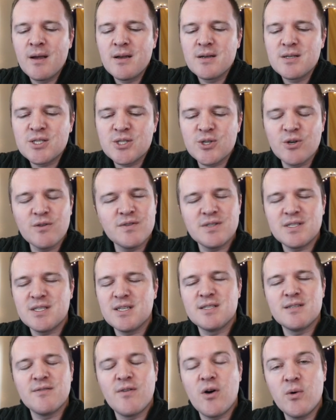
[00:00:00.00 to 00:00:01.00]

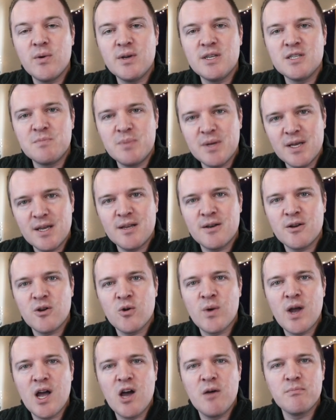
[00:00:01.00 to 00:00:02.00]
services have always been
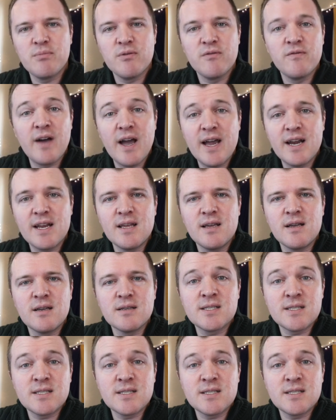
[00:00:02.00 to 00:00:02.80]
around providing